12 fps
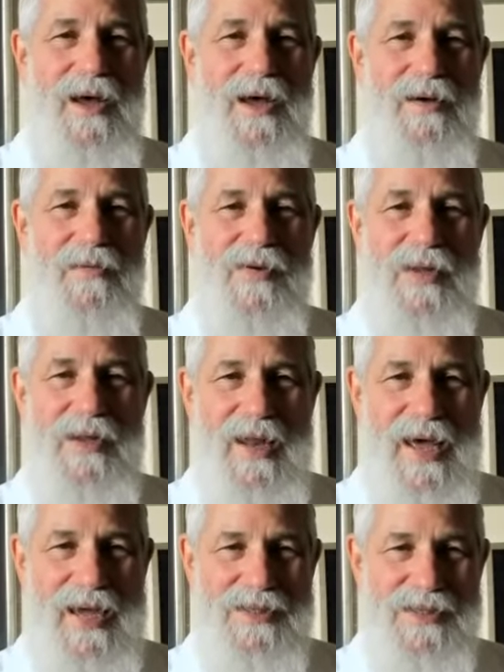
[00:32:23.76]
of
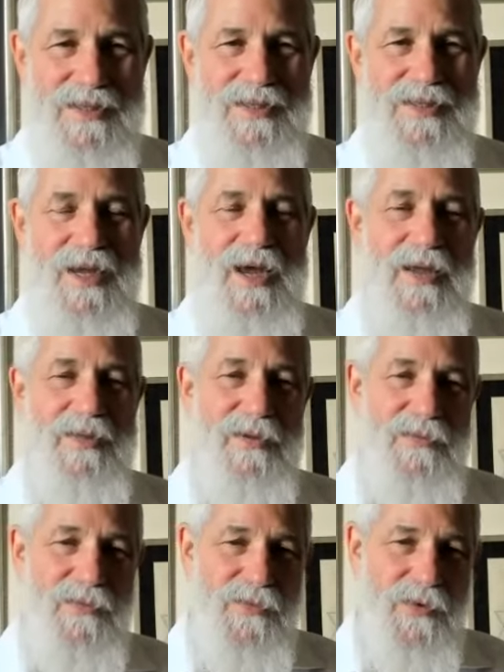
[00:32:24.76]
classes on
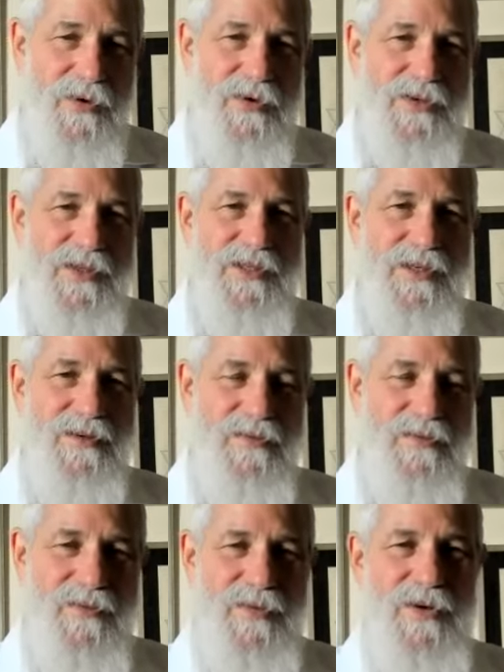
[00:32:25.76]
the first
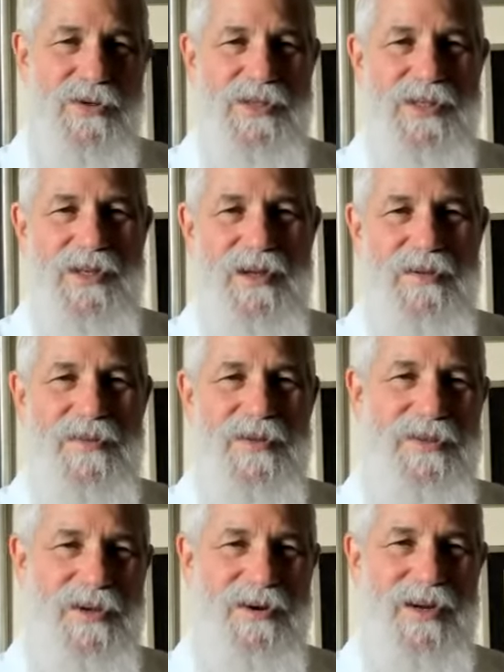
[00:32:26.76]
verse of the
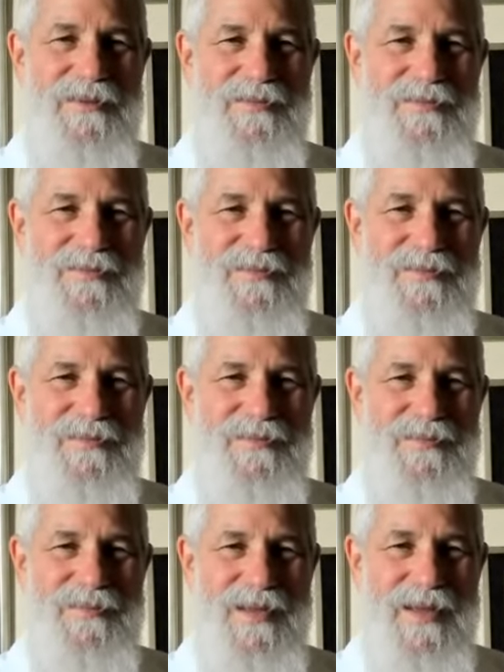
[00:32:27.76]
Torah.
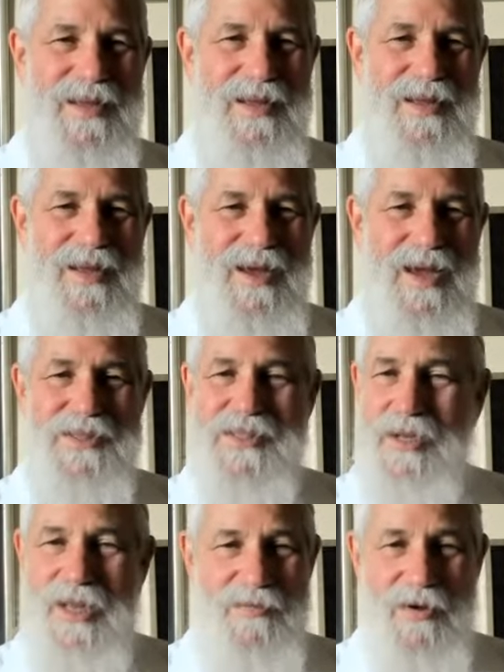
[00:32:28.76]
I
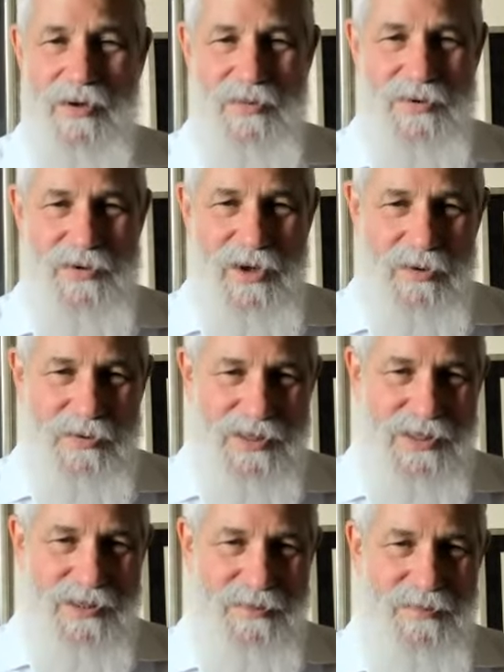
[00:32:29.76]
still have all of the
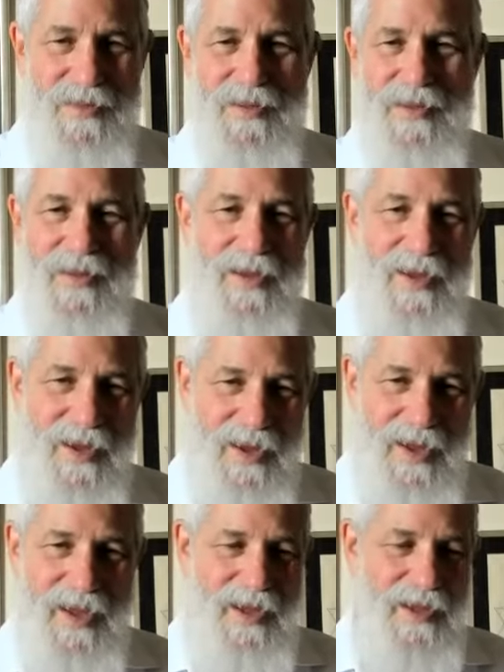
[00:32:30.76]
notes,
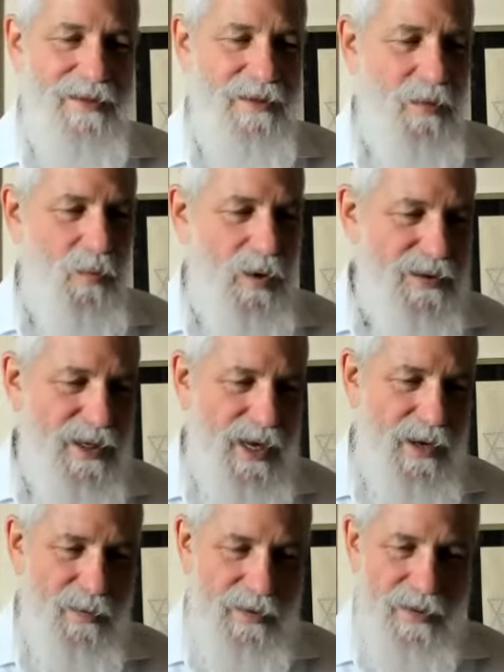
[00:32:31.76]
and one day
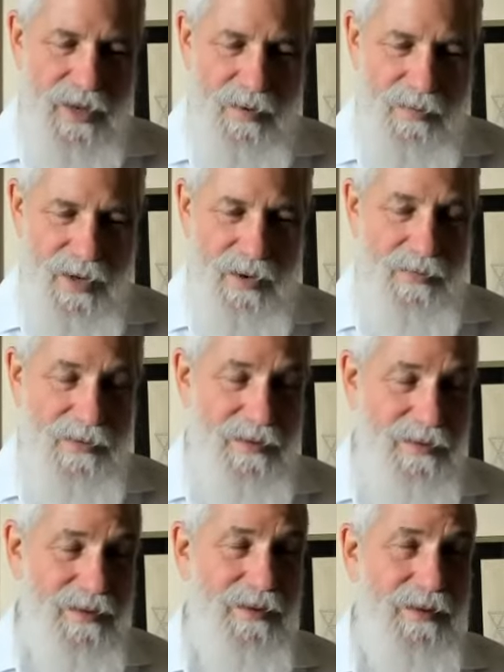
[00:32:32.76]
I would
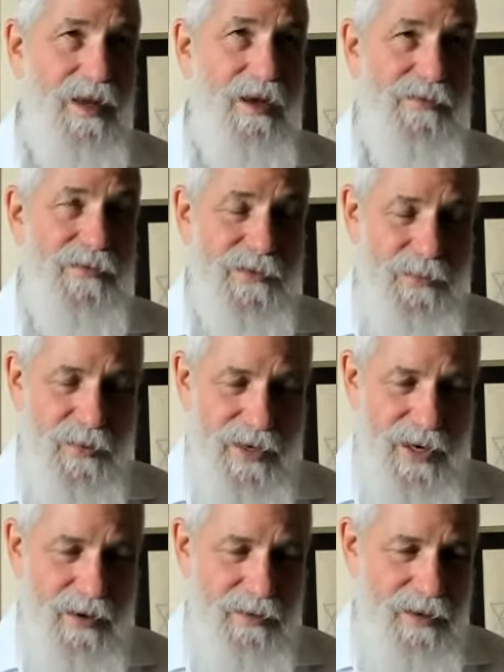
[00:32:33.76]
love to
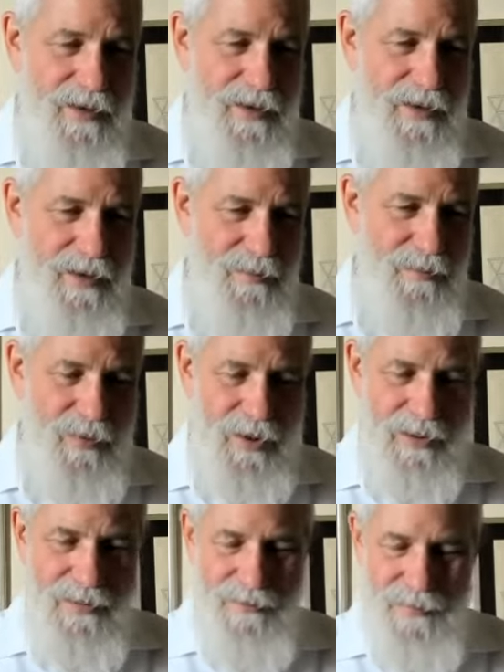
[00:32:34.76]
put out a book.